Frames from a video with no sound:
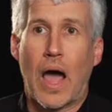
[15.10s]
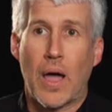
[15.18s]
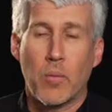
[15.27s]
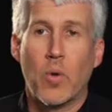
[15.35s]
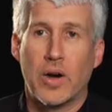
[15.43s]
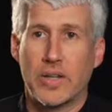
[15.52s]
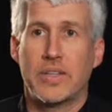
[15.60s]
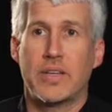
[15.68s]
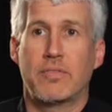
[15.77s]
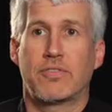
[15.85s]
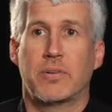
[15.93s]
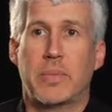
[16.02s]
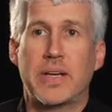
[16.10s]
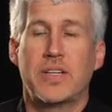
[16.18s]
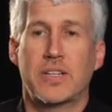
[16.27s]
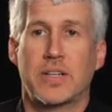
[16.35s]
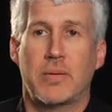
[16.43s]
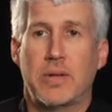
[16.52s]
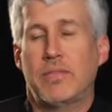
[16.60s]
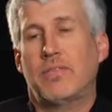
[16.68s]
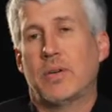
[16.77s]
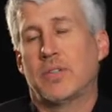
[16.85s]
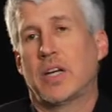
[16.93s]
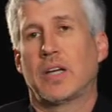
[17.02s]
I wanted the information. I'm an
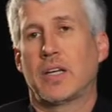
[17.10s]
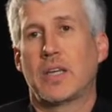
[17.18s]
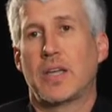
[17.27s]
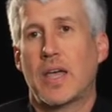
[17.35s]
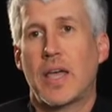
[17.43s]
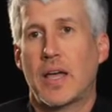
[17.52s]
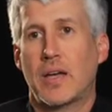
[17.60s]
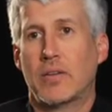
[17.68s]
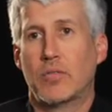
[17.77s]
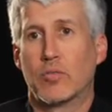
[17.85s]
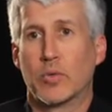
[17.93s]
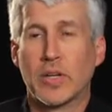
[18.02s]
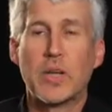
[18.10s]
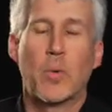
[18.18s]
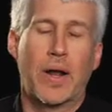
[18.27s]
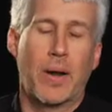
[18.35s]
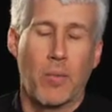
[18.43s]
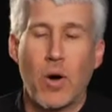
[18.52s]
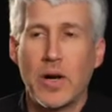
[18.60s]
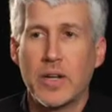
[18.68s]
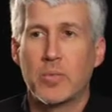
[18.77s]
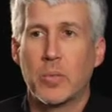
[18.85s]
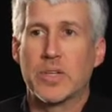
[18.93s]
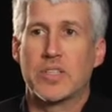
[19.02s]
info junkie. And really what I
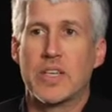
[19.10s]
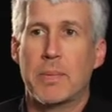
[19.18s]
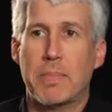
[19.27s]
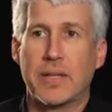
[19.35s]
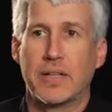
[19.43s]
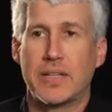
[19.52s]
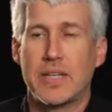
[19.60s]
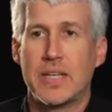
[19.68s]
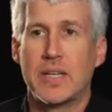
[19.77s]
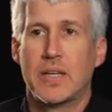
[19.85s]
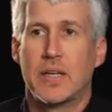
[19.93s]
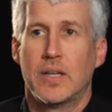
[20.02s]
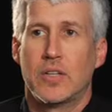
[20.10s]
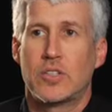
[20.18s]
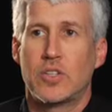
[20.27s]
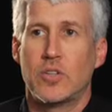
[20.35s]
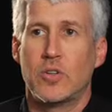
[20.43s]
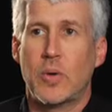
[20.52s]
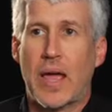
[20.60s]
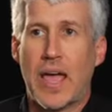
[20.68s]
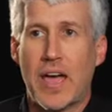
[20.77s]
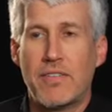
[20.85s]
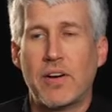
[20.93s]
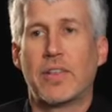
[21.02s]
wanted was the ability to
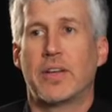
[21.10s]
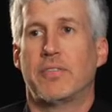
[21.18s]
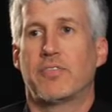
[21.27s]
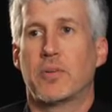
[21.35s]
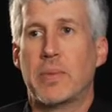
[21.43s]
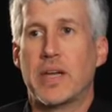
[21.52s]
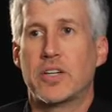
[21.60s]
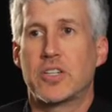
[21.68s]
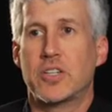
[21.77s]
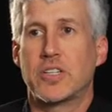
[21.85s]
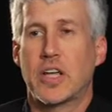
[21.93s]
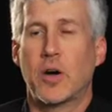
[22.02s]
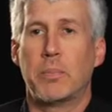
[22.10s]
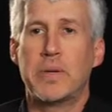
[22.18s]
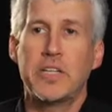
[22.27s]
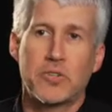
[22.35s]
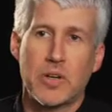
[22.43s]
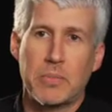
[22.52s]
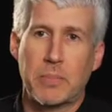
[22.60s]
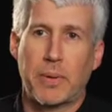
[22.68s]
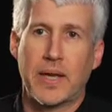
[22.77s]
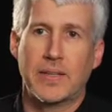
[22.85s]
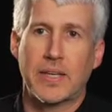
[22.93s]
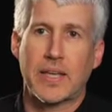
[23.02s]
have all that information to help me treatment
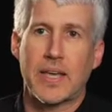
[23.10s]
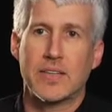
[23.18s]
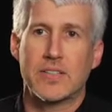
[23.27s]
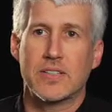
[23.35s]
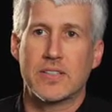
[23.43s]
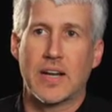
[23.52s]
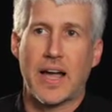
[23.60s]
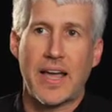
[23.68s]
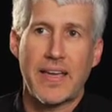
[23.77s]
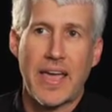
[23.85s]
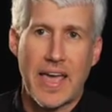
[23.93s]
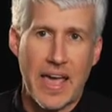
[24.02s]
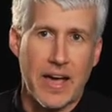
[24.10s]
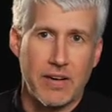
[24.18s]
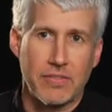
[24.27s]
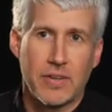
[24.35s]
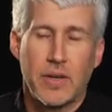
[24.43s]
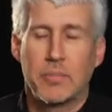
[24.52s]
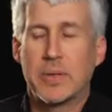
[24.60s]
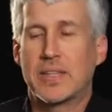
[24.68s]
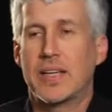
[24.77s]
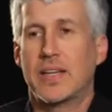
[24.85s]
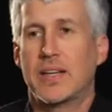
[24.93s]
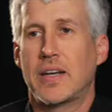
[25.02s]
plan the cases that I have. But
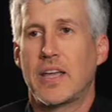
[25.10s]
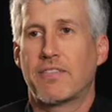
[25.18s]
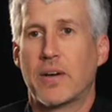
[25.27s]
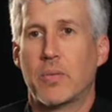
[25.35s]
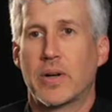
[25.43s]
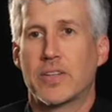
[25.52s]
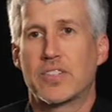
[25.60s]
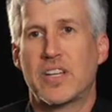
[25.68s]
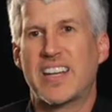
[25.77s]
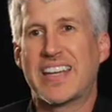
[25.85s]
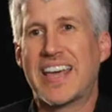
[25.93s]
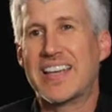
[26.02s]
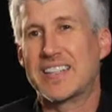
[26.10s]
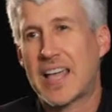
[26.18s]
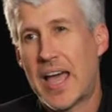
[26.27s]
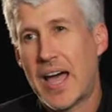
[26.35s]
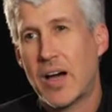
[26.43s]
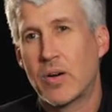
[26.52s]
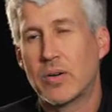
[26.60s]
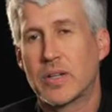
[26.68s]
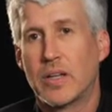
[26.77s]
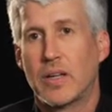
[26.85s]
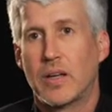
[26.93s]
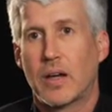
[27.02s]
then if I want to send a case out,
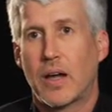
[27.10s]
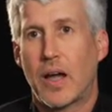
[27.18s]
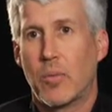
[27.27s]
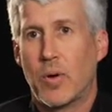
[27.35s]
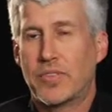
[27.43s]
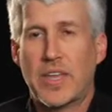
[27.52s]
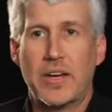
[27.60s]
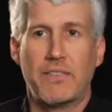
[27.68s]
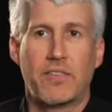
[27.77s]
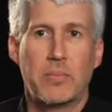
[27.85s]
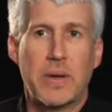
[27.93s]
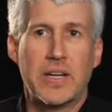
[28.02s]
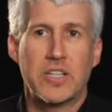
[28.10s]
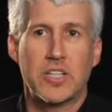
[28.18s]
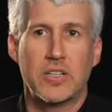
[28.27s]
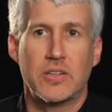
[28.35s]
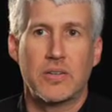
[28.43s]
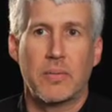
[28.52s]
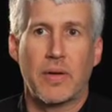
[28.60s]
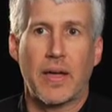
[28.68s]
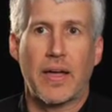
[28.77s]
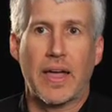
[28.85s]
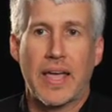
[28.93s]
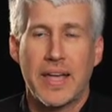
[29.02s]
I want that information
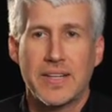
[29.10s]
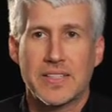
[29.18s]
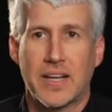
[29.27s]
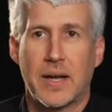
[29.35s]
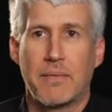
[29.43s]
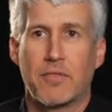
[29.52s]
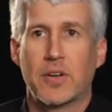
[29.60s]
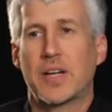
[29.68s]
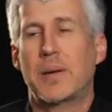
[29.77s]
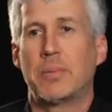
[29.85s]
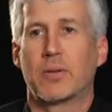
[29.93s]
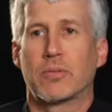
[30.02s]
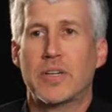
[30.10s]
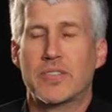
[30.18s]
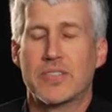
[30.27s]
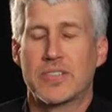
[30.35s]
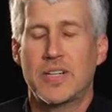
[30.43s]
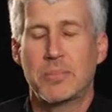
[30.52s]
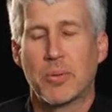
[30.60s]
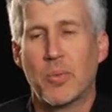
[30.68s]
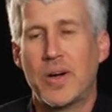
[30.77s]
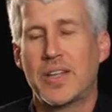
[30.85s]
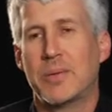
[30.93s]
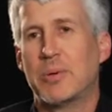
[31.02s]
ahead of time for a couple of reasons. Number
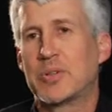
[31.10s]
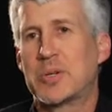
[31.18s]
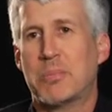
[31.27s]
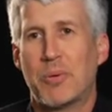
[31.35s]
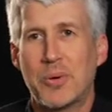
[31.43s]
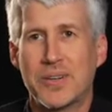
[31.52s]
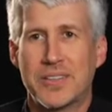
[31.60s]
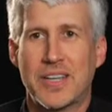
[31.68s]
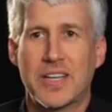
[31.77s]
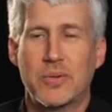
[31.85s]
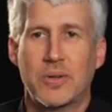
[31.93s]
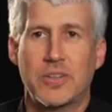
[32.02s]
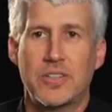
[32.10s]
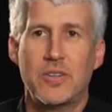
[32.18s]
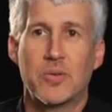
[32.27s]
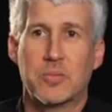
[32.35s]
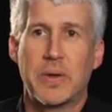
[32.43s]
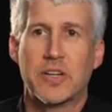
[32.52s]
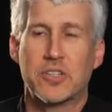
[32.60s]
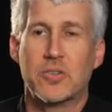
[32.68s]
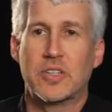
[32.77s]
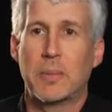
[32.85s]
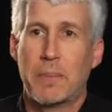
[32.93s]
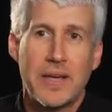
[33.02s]
one, the most important thing you want to do is make sure
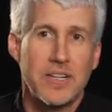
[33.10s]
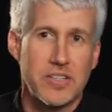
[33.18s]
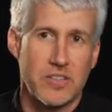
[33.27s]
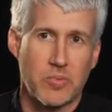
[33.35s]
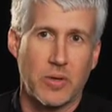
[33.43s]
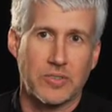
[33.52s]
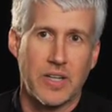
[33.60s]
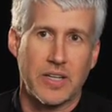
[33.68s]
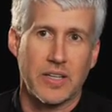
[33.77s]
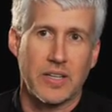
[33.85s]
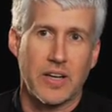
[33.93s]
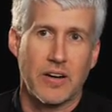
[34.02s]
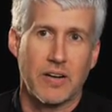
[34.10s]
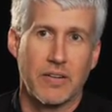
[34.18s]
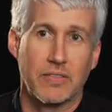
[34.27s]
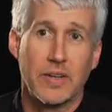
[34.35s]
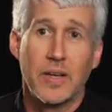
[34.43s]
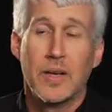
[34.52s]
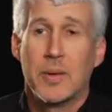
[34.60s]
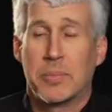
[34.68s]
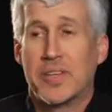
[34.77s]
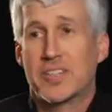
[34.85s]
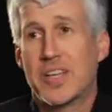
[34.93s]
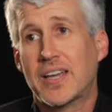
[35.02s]
that the patient is well taken care of.
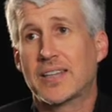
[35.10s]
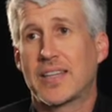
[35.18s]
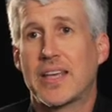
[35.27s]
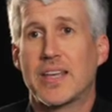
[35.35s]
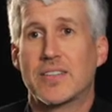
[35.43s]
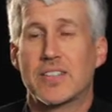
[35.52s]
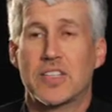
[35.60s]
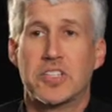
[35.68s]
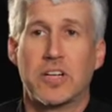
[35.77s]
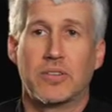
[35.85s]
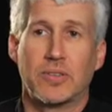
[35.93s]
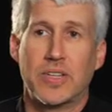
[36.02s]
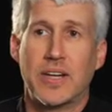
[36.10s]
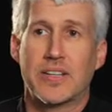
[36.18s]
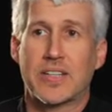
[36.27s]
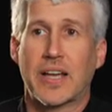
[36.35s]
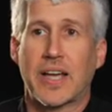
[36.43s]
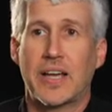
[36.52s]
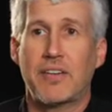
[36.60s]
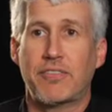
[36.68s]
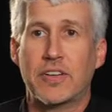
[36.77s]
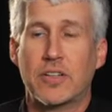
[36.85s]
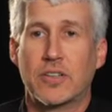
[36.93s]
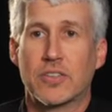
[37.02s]
But the second thing is, as a general dentist, I kind of
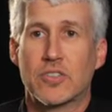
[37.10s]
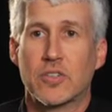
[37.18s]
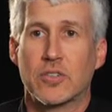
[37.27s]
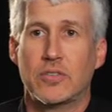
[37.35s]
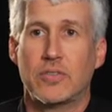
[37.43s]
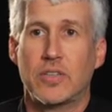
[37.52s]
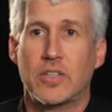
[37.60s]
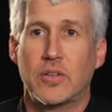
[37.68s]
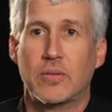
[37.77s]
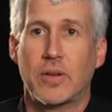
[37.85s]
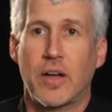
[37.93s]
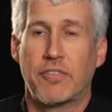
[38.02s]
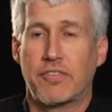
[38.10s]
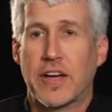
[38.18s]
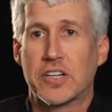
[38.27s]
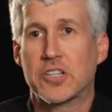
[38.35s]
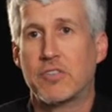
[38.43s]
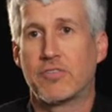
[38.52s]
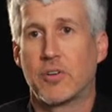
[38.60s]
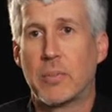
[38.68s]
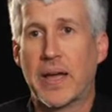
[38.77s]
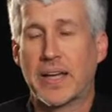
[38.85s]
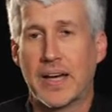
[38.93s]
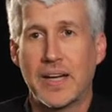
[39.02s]
feel a certain, affection for
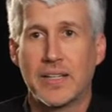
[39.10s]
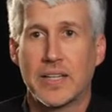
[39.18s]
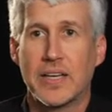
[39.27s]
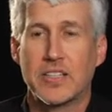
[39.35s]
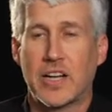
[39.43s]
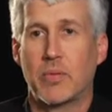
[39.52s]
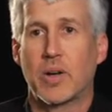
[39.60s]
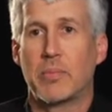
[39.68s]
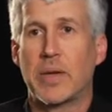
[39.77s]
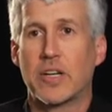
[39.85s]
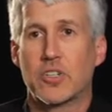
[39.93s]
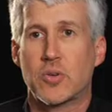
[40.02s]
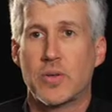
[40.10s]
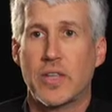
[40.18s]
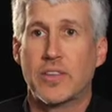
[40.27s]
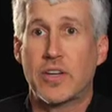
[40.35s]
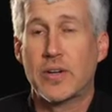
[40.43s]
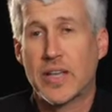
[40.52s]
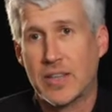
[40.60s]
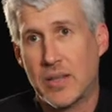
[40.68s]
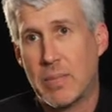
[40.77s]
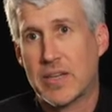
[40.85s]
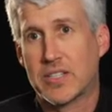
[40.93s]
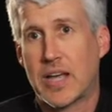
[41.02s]
my colleagues, and I want to make sure that they're getting
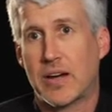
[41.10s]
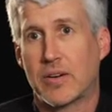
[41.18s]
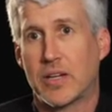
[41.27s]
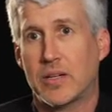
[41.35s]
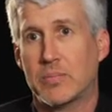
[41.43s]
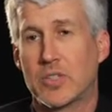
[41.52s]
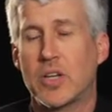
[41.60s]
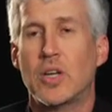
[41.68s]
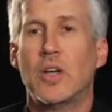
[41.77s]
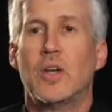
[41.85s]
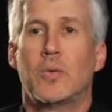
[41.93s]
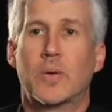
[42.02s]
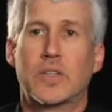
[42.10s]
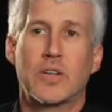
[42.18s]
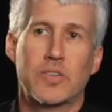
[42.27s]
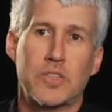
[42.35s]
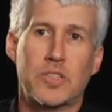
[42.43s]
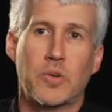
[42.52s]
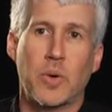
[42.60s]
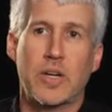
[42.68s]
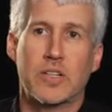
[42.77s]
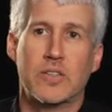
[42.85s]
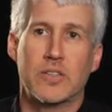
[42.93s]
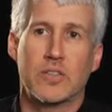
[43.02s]
the best outcomes with their
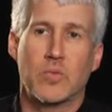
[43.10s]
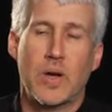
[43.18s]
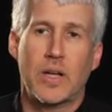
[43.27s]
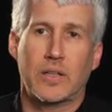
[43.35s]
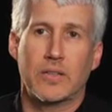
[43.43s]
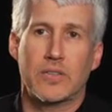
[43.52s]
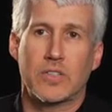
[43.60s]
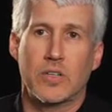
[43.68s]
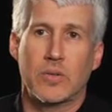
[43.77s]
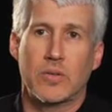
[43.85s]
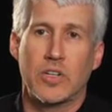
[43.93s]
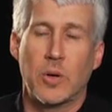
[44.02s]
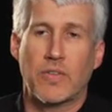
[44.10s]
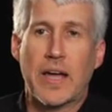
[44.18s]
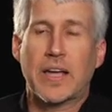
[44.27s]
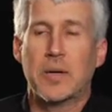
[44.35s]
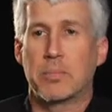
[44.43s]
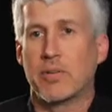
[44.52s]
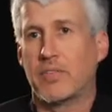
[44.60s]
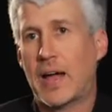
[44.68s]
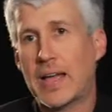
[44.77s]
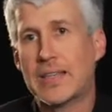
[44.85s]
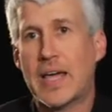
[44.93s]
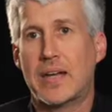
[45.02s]
situations as well. And so, if I can
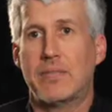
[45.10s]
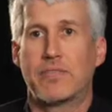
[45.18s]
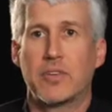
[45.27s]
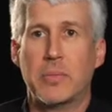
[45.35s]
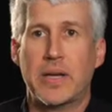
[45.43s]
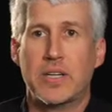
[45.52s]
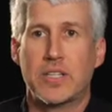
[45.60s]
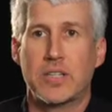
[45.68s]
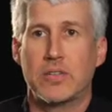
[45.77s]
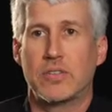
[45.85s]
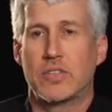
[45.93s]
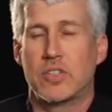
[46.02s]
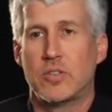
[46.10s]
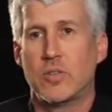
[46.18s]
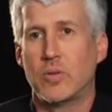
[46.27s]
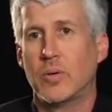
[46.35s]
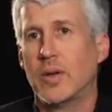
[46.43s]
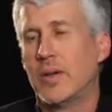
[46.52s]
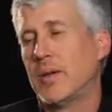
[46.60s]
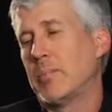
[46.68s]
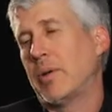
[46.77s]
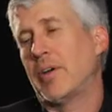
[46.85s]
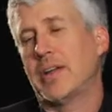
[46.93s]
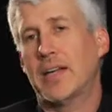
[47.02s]
provide that information to
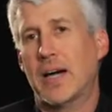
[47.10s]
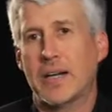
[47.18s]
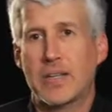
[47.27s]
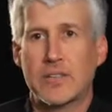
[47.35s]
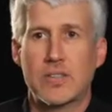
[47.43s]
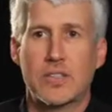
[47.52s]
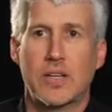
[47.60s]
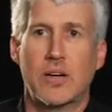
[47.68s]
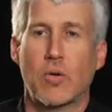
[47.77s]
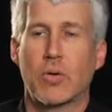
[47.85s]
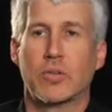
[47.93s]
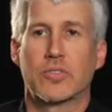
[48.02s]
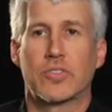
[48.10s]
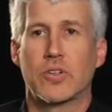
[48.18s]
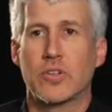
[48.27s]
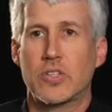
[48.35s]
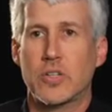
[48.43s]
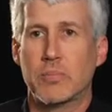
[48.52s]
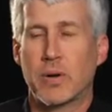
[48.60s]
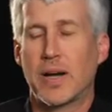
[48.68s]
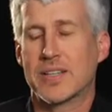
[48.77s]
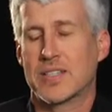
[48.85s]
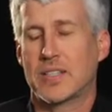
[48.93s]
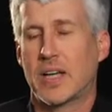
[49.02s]
periodontist, oral surgeon,
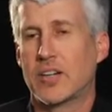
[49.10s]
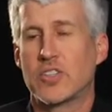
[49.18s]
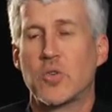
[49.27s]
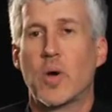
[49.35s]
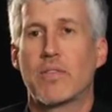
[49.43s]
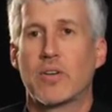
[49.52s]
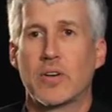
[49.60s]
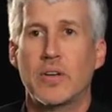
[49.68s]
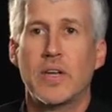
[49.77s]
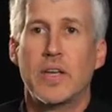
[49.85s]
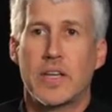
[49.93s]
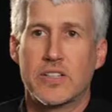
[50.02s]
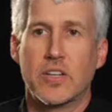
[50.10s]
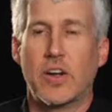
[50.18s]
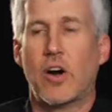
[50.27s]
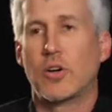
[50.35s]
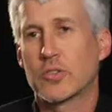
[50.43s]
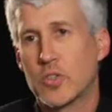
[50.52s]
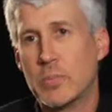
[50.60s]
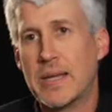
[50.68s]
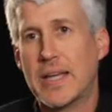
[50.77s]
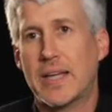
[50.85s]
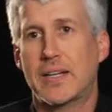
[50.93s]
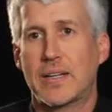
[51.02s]
prosthodontist, whoever is going to also
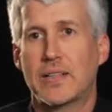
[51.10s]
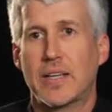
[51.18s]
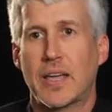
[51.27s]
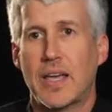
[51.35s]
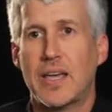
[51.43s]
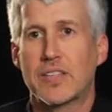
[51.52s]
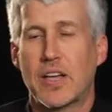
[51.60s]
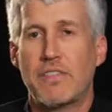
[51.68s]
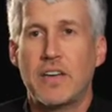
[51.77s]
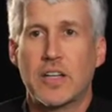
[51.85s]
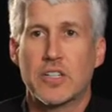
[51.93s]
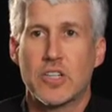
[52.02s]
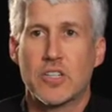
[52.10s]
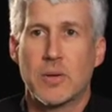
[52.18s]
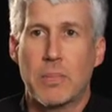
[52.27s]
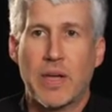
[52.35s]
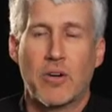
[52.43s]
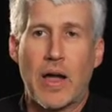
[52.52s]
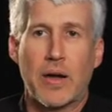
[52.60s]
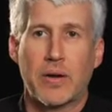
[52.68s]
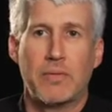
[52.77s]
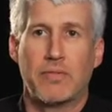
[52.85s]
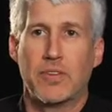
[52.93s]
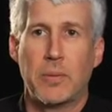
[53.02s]
be handling the case, I feel it's just a better
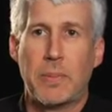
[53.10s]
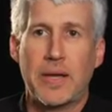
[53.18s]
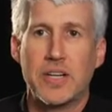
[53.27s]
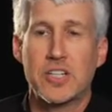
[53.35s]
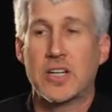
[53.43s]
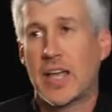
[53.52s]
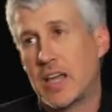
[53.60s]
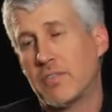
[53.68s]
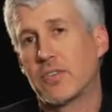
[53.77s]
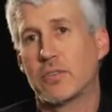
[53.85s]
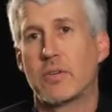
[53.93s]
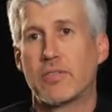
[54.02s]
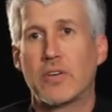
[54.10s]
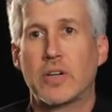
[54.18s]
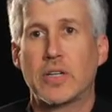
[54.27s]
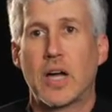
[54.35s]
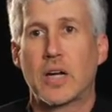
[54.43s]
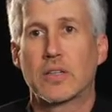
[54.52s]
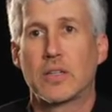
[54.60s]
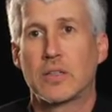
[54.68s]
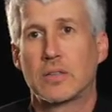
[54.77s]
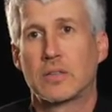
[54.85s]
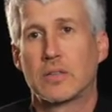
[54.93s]
outcome for the patient and for the referring doctor.